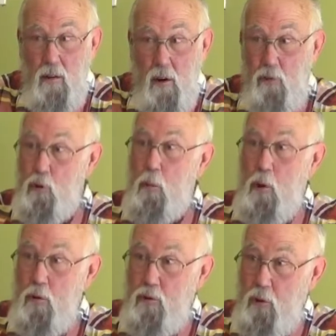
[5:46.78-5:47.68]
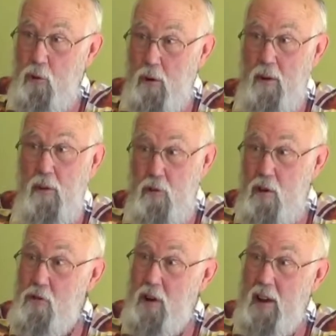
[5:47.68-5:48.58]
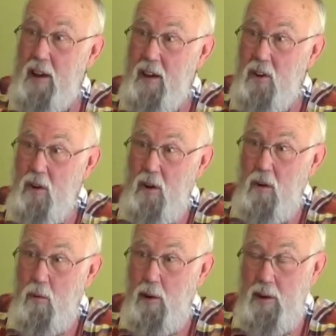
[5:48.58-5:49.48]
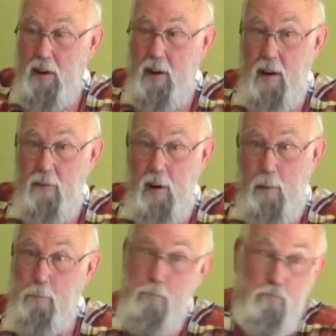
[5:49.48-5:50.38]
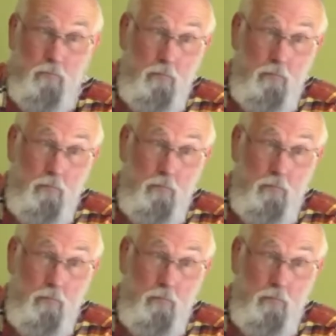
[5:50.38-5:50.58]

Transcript: a school board school, essentially, where you give up,